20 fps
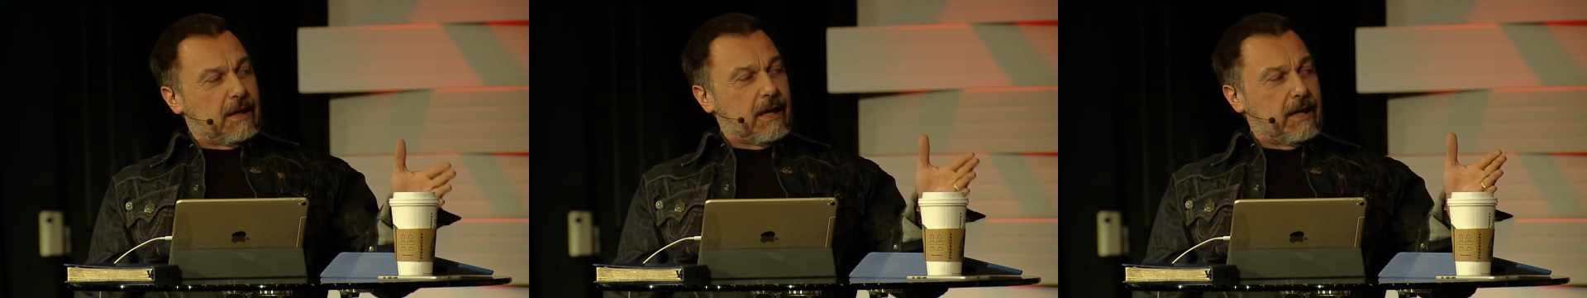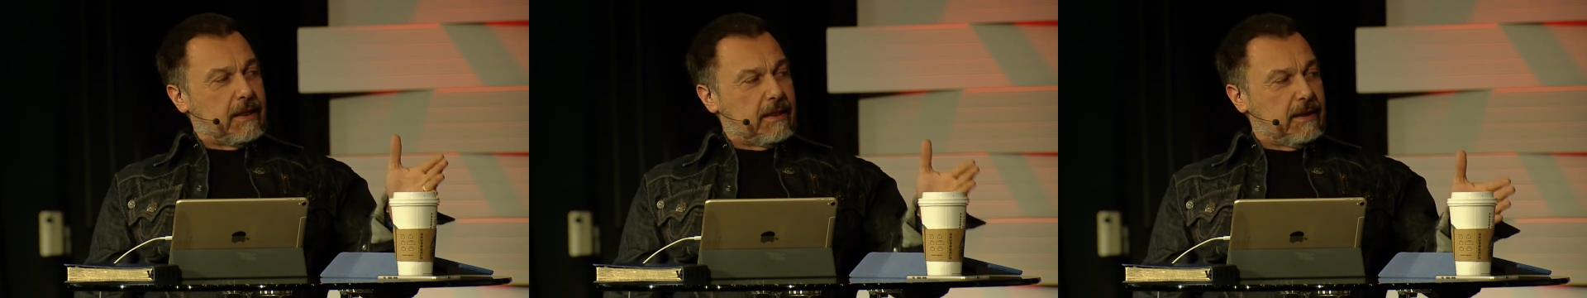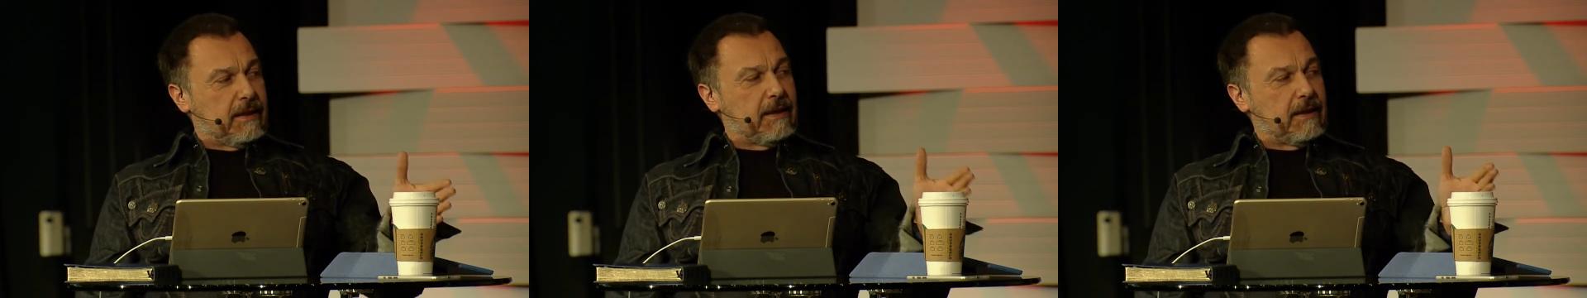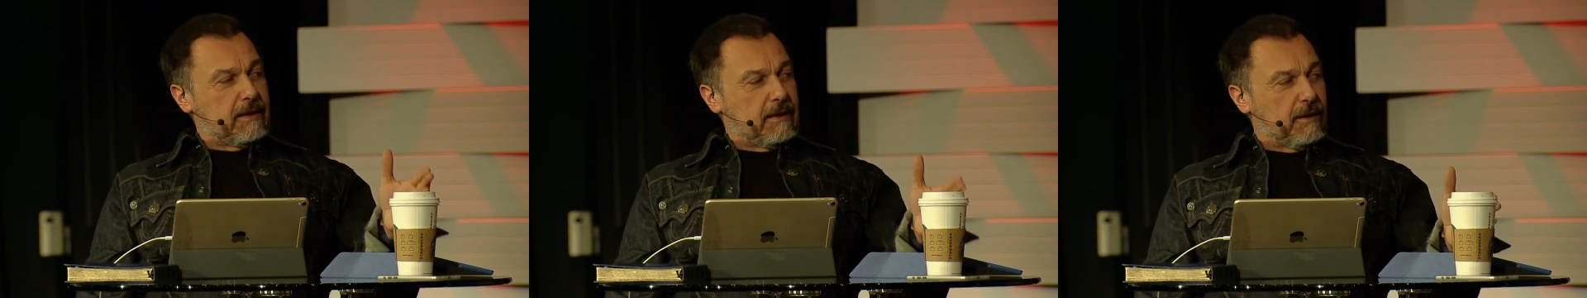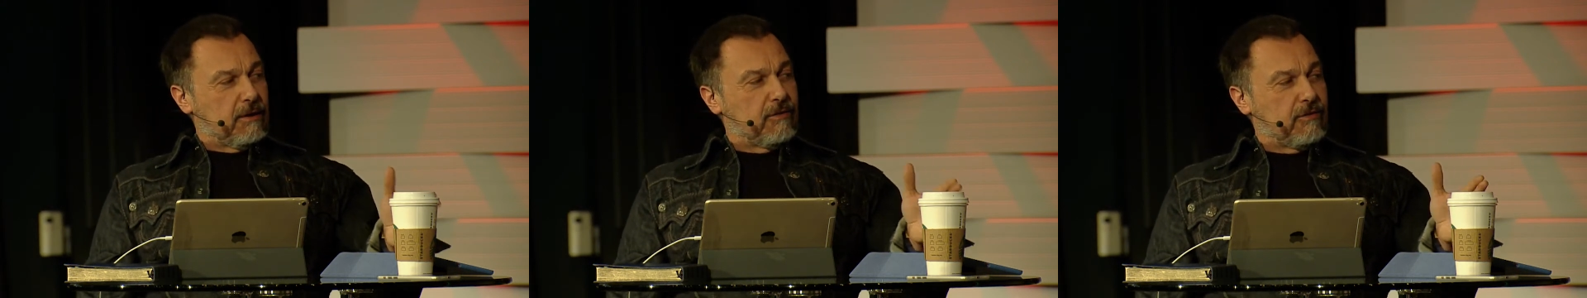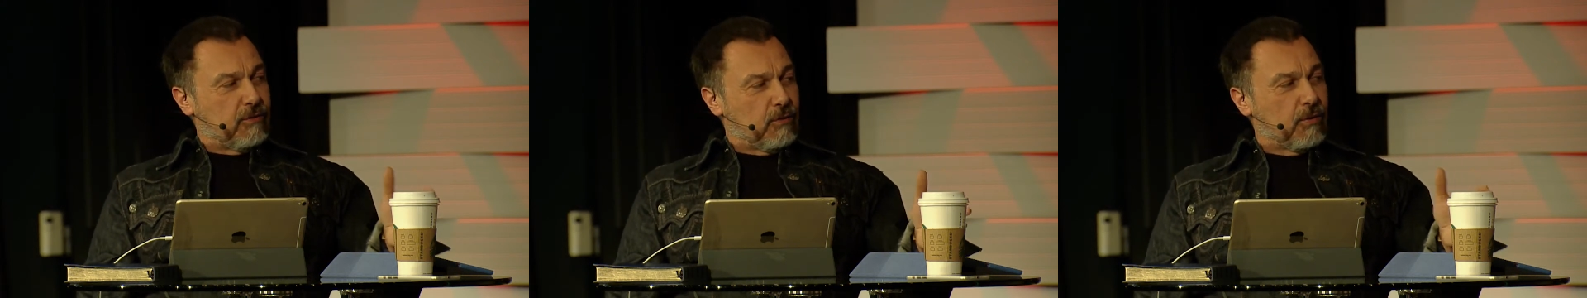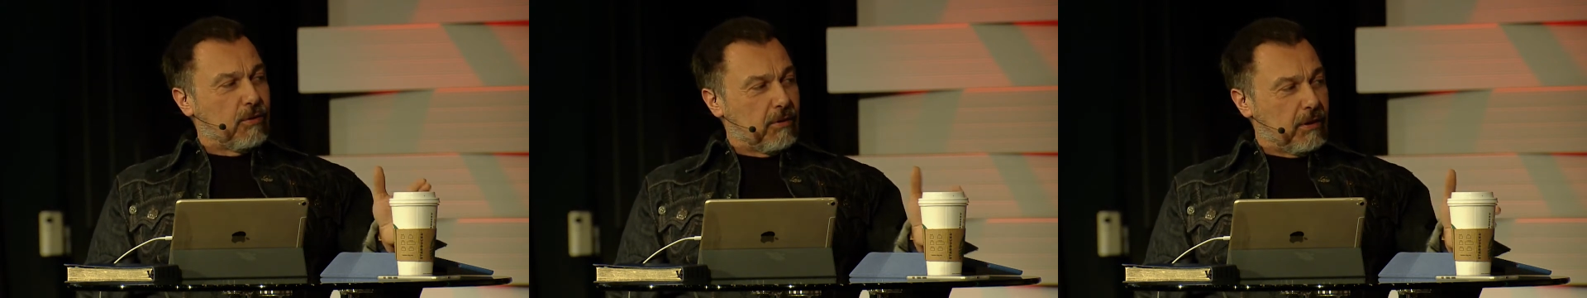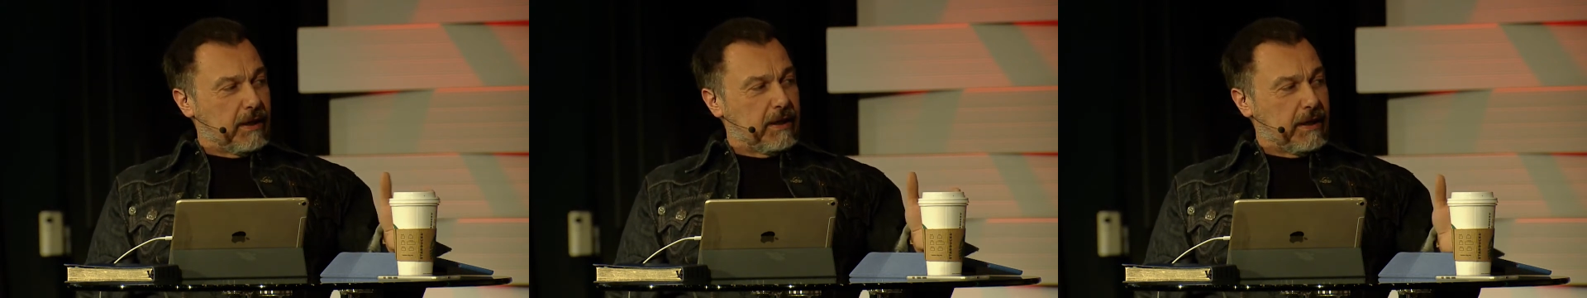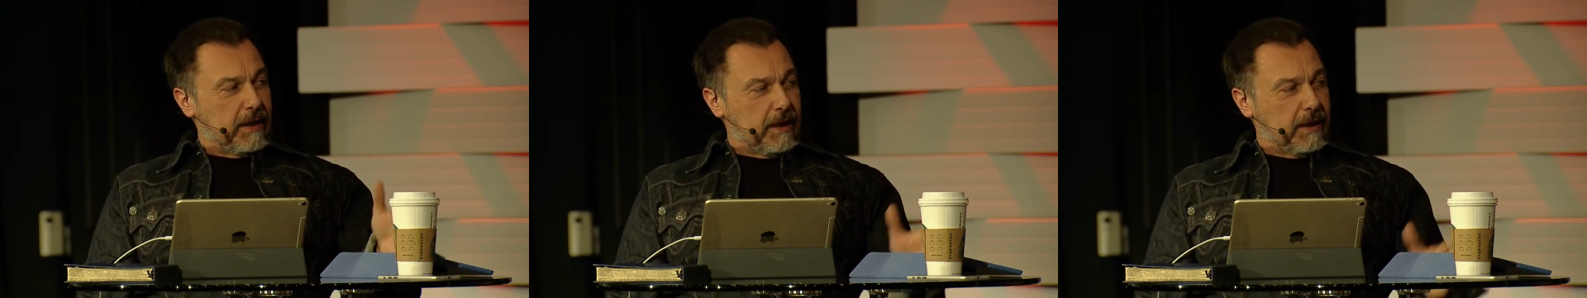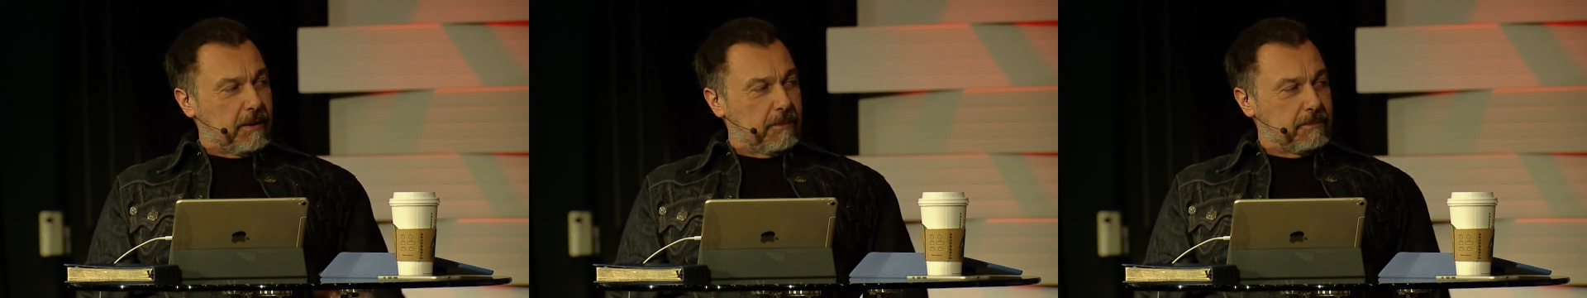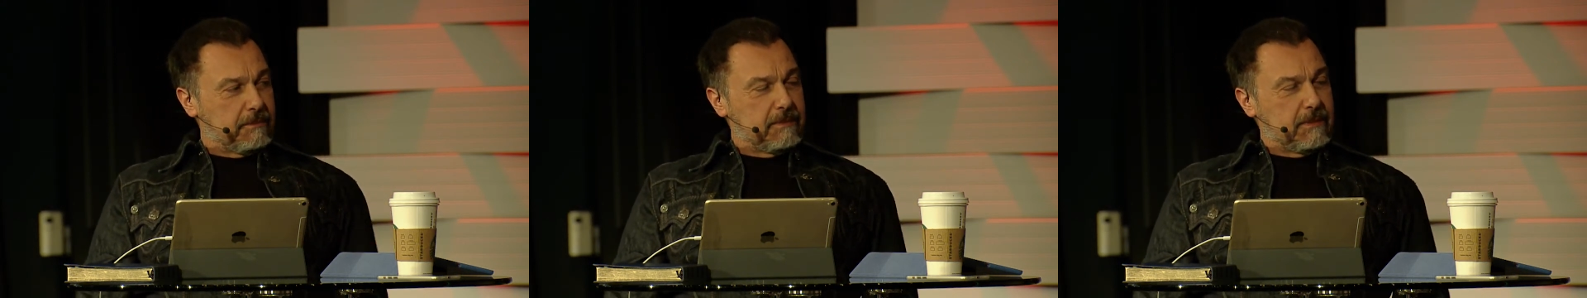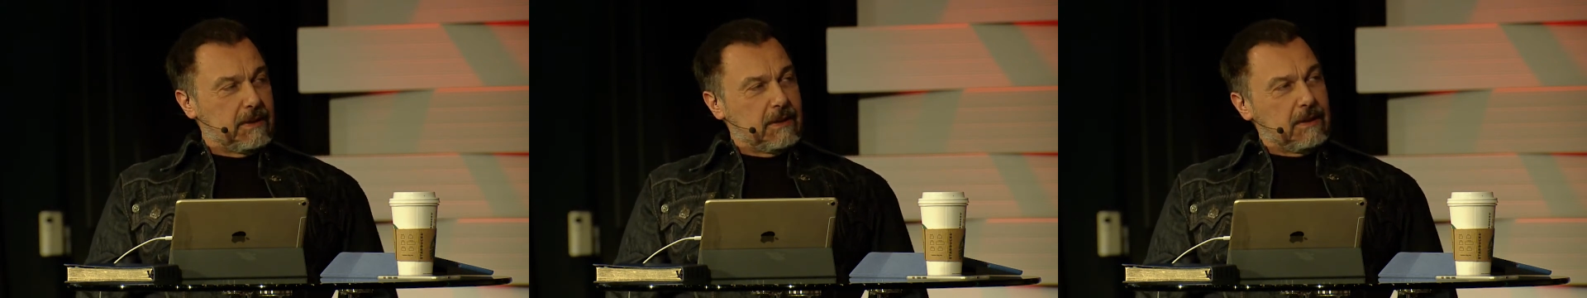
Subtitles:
I think, therefore I am,